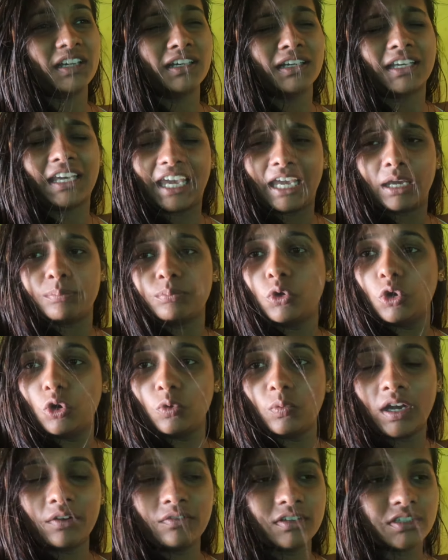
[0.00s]
a Cape
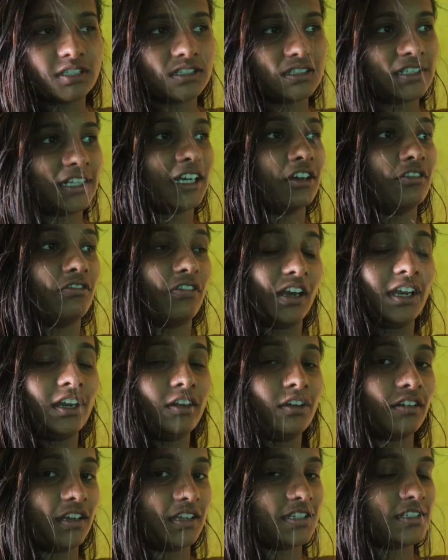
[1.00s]
Goa, which is like a very
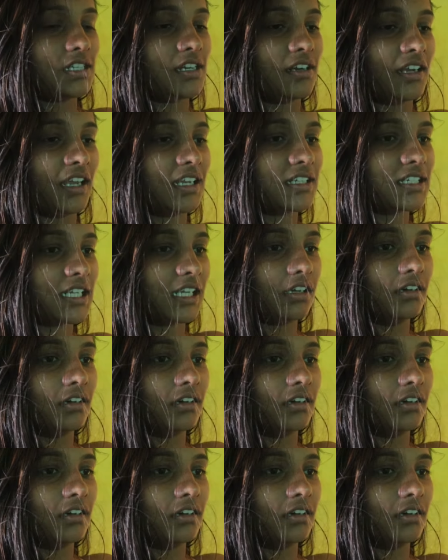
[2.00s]
good restaurant